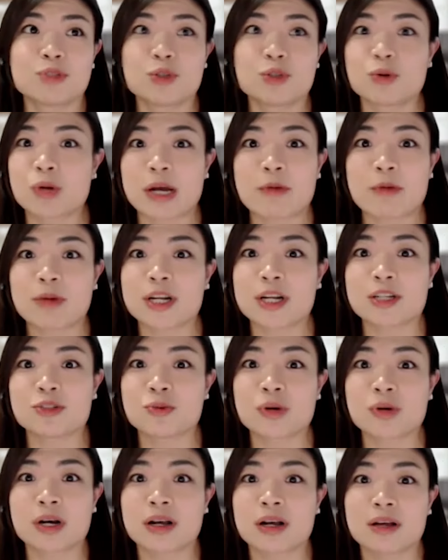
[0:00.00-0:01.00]
do I want to
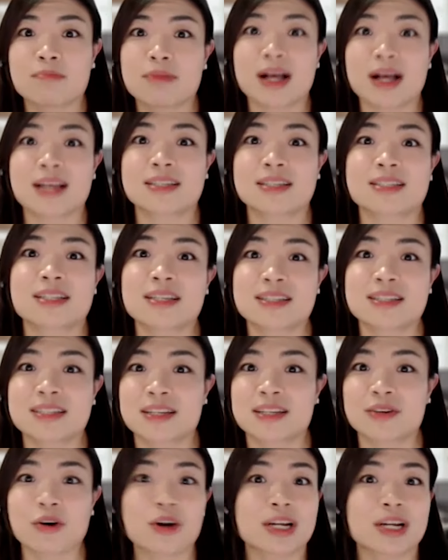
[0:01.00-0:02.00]
do a, a, master's
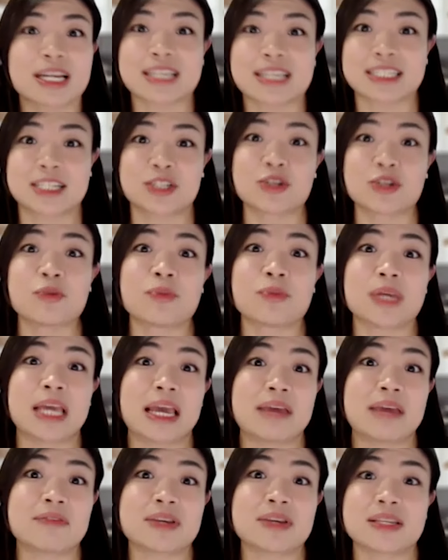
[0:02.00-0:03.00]
in organizational
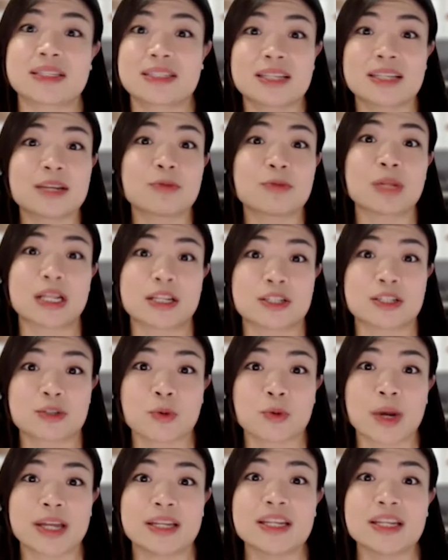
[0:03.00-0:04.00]
behavior instead that is
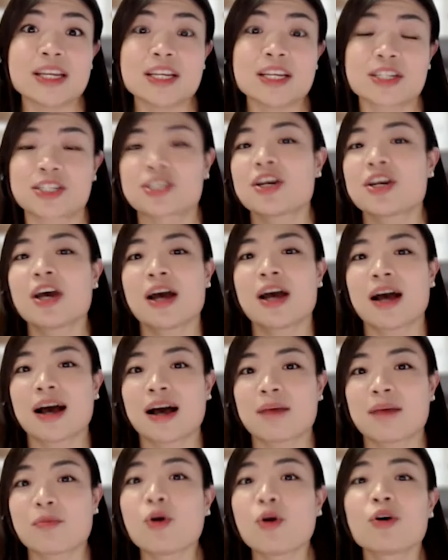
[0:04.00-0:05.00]
quite niche?
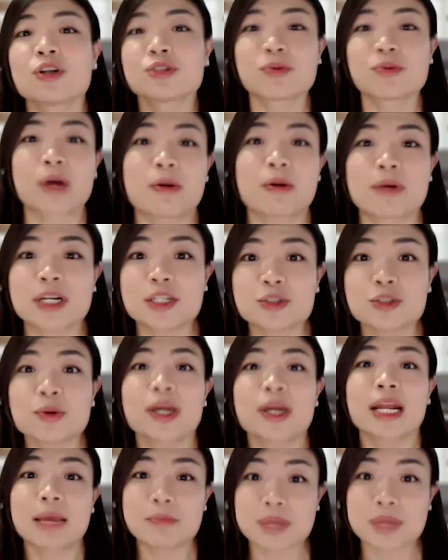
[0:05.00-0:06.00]
Um, or do I want to
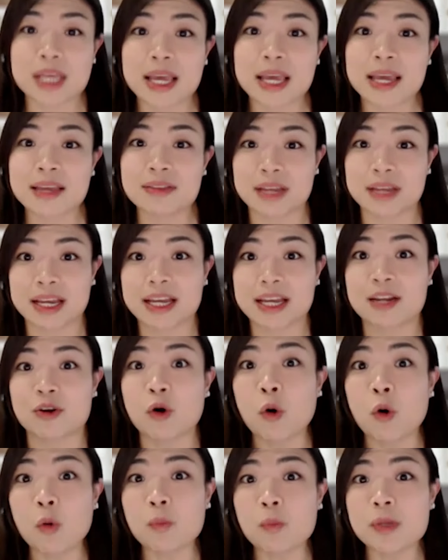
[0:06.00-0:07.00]
do an MBA that kind
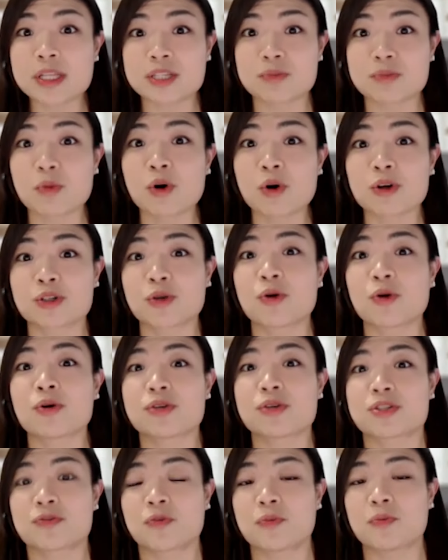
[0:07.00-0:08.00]
of opens more
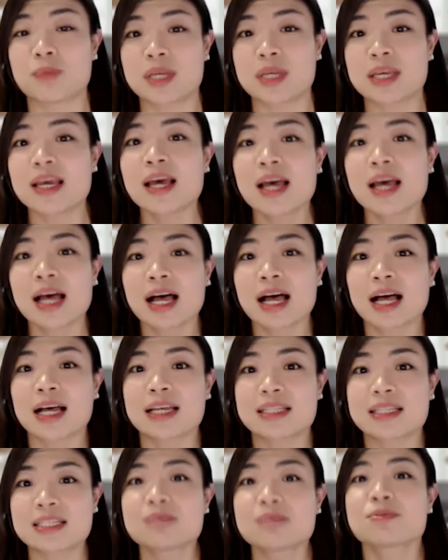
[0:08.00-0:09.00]
doors for me
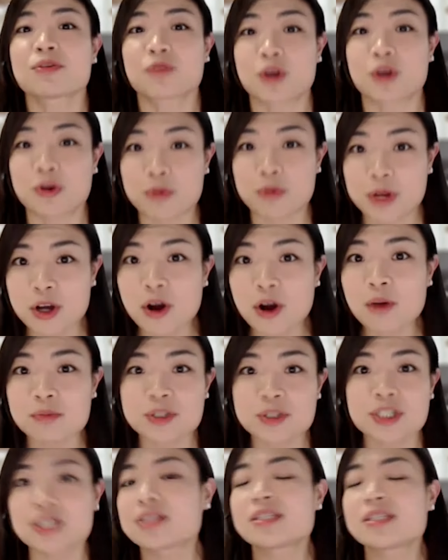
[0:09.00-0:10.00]
uh, in terms of career
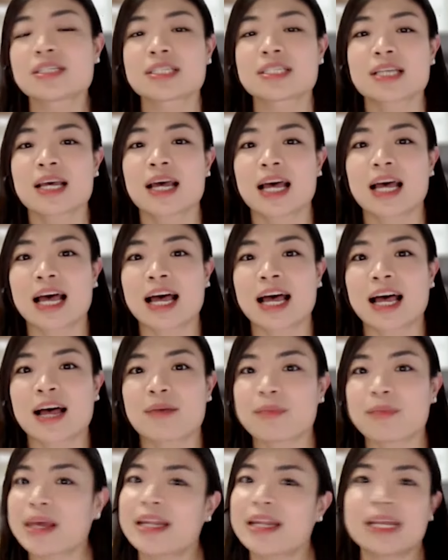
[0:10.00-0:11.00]
options?
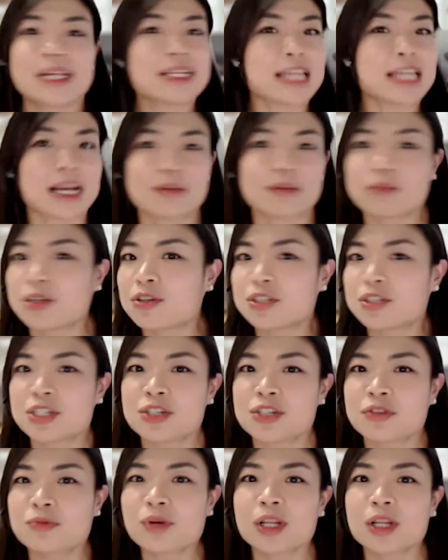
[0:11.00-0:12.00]
Um, and, and yeah, you know,
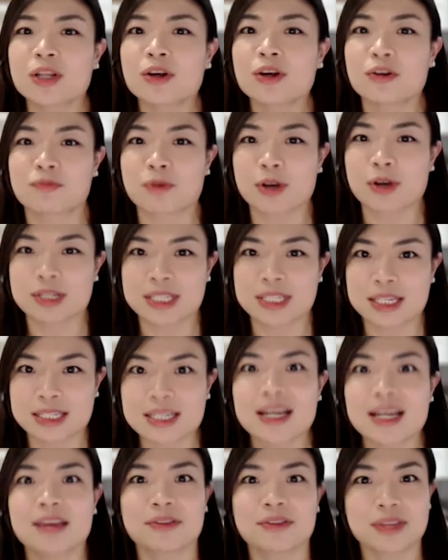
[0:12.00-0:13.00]
just through a lot of
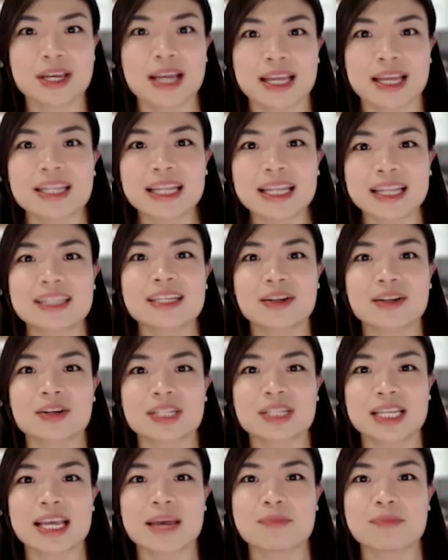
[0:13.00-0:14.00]
processing, I think I landed
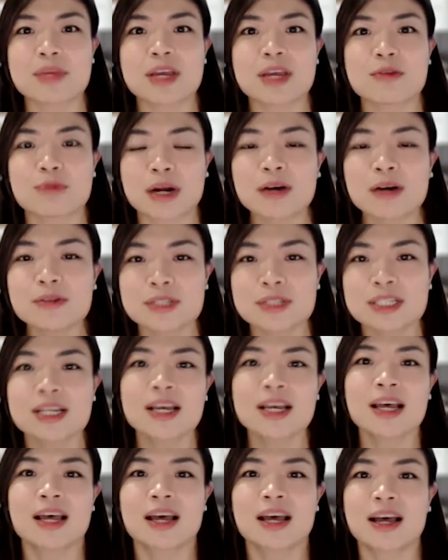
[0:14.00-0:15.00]
on the MBA route.
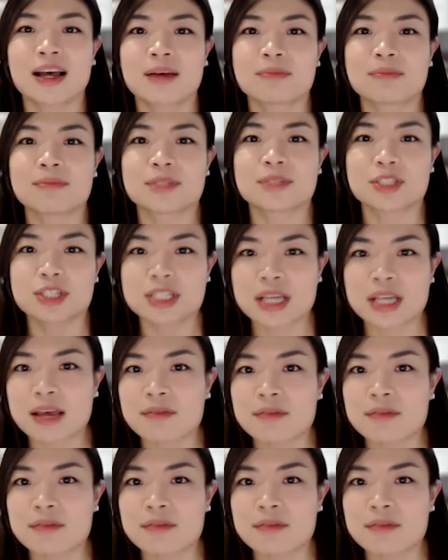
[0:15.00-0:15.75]
Um, just